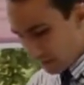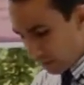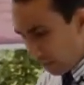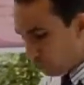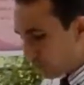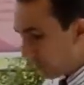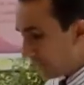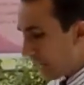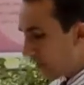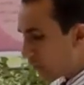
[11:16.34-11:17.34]
Come with me
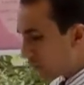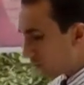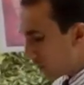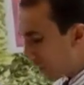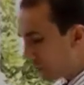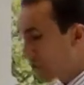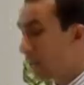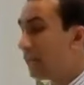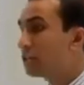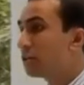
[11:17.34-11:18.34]
now, years
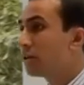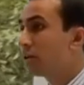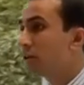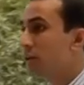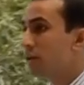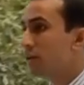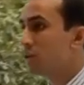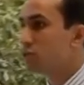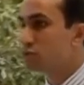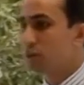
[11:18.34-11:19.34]
later,
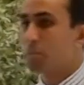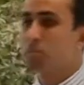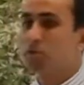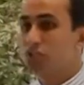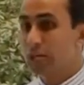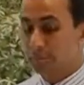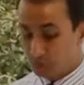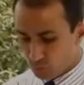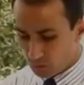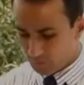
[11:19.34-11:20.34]
to Numbers chapter
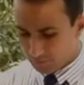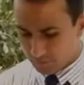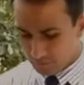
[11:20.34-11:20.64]
12.